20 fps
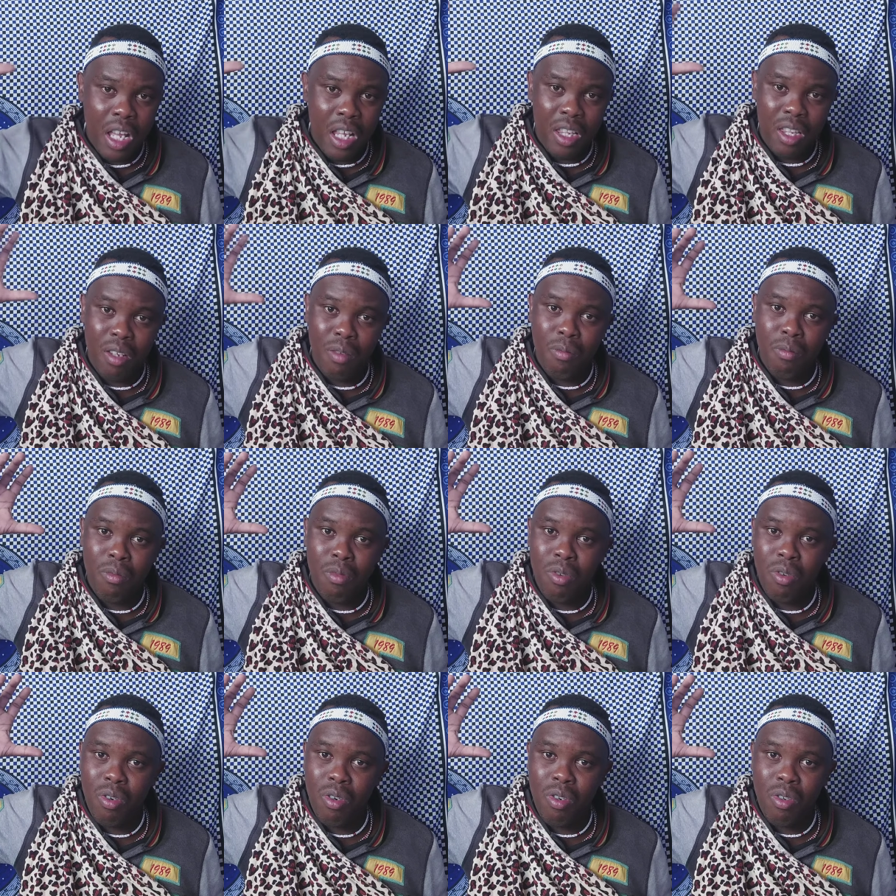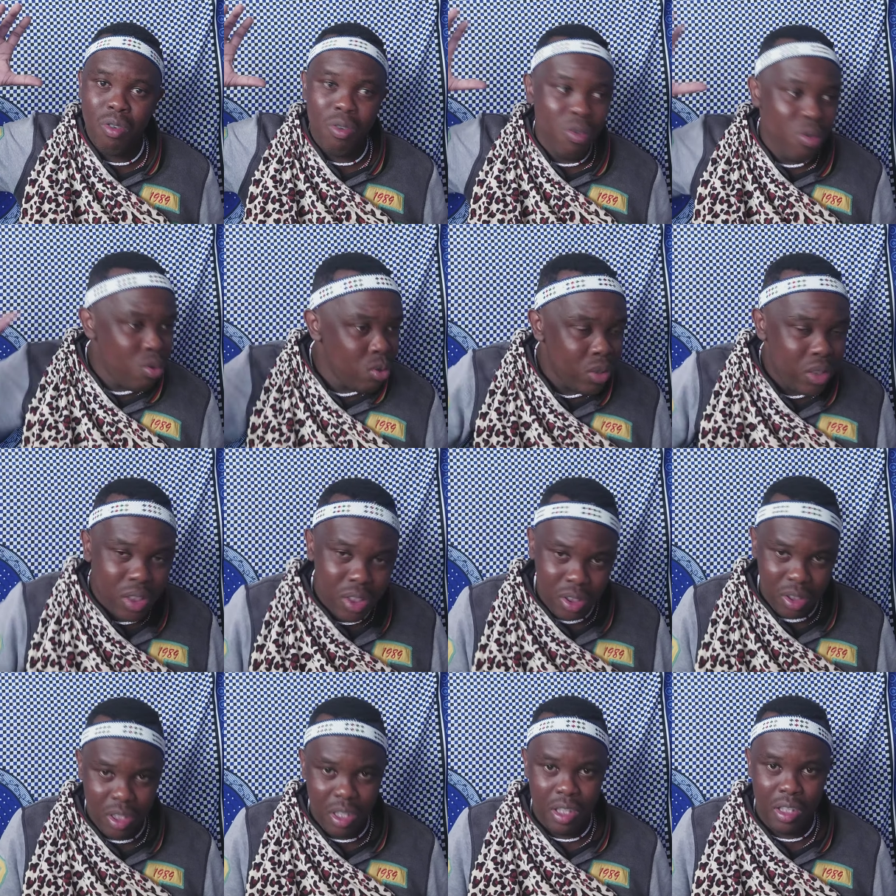the more you lose
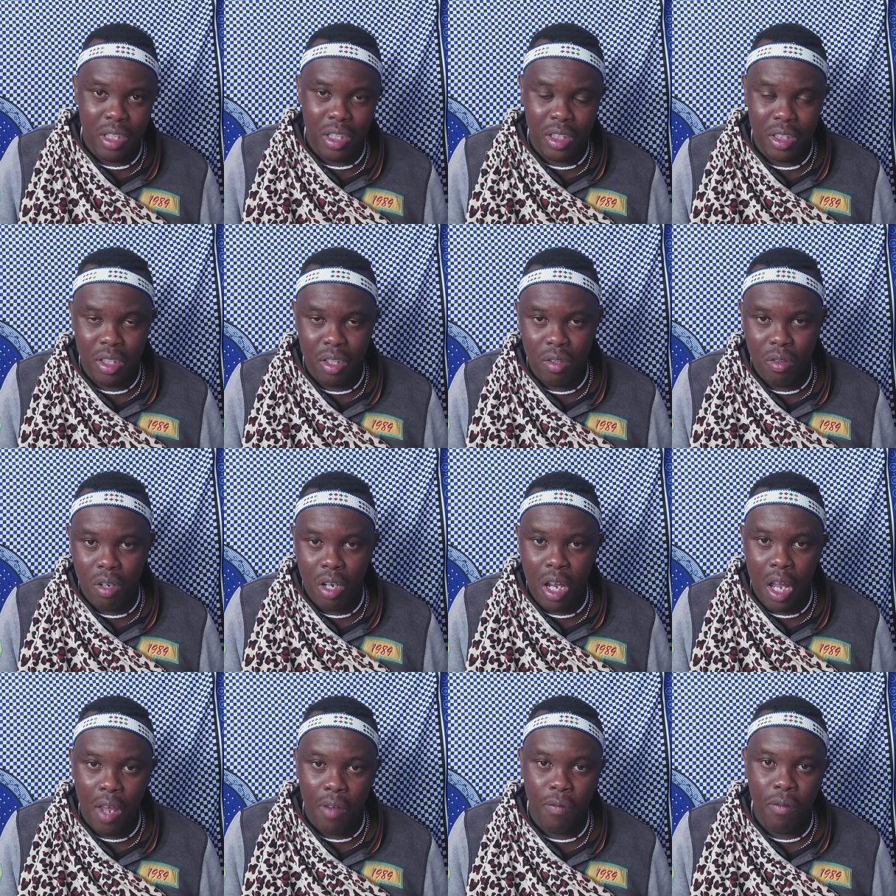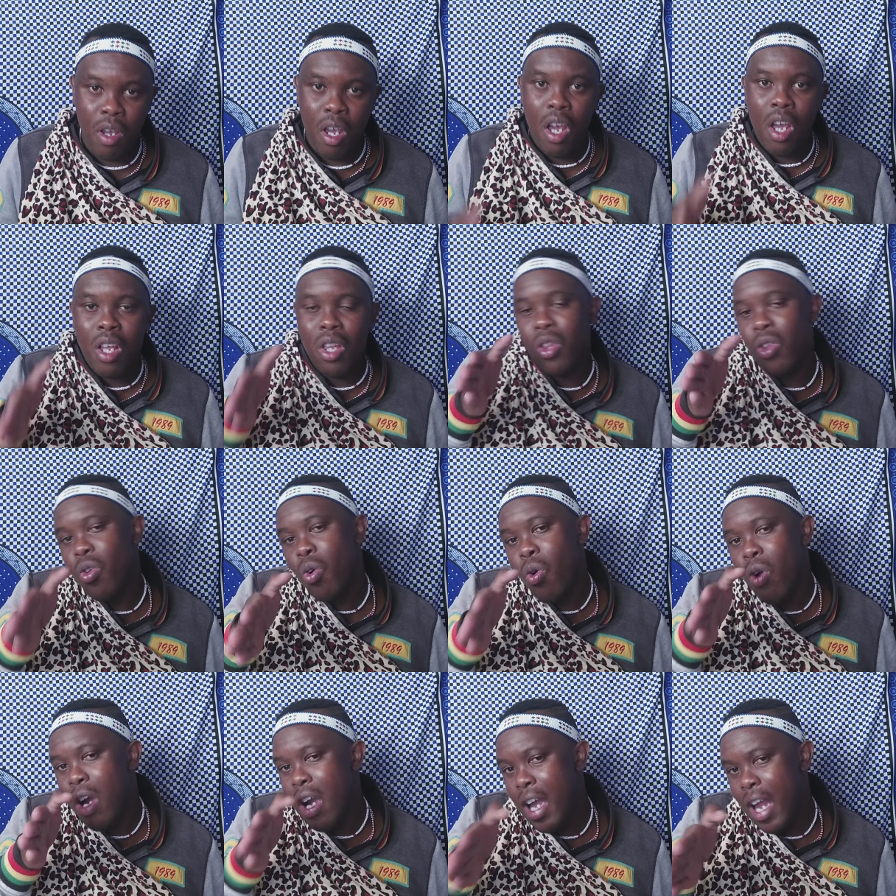certain things in your life.
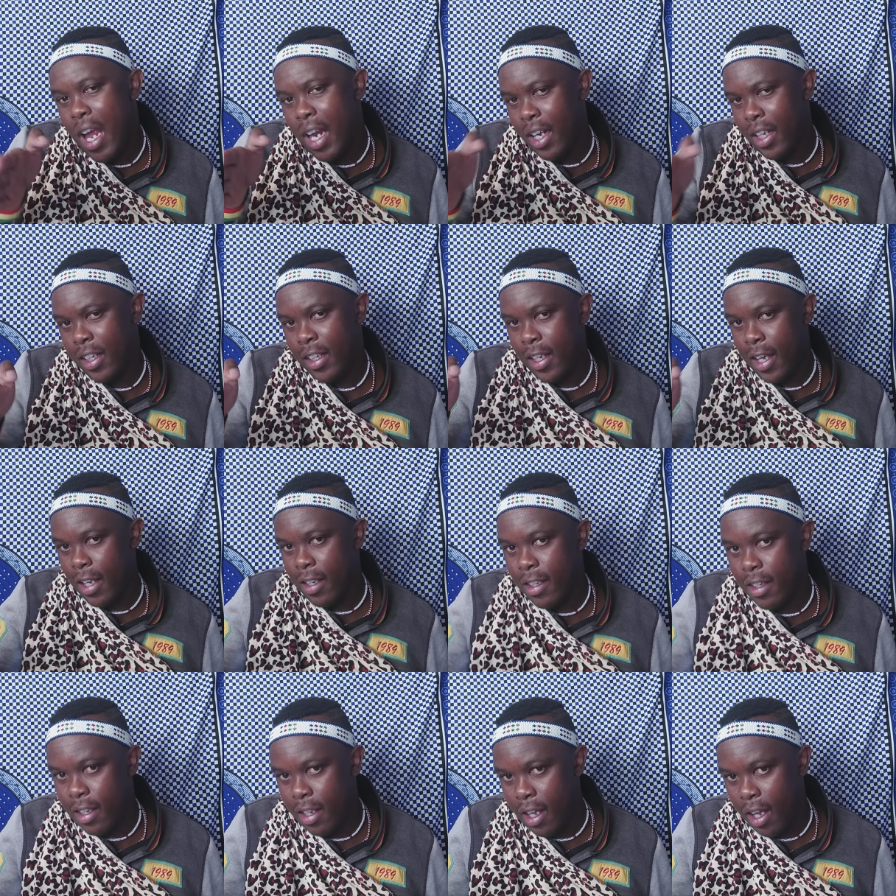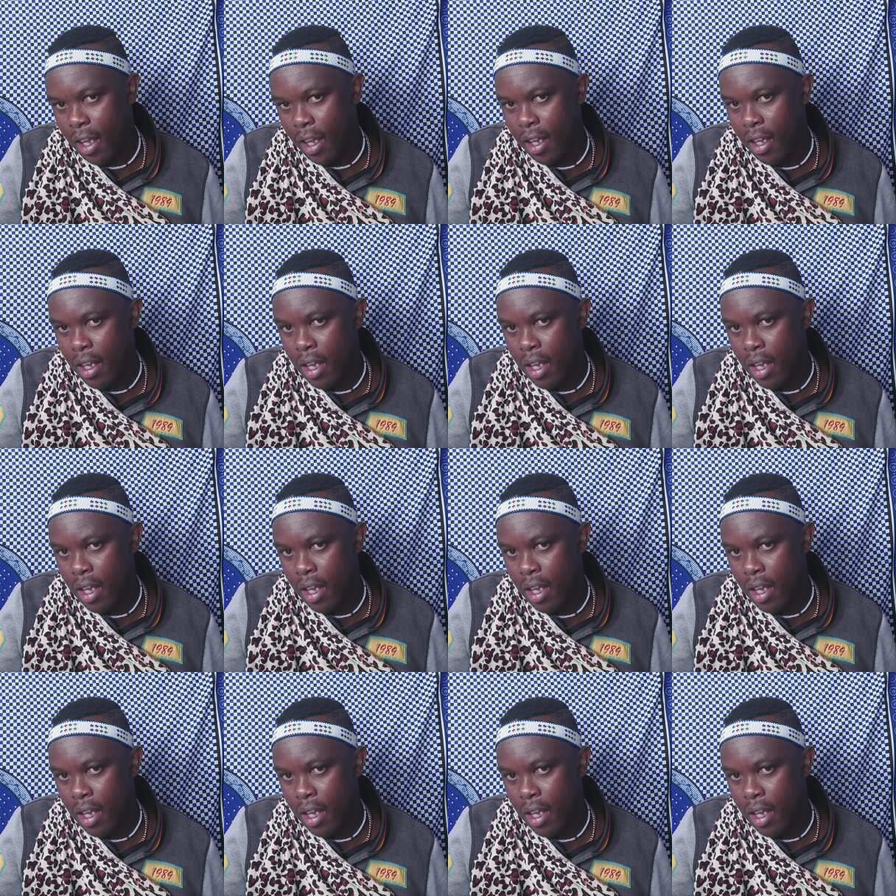Don't let it get there.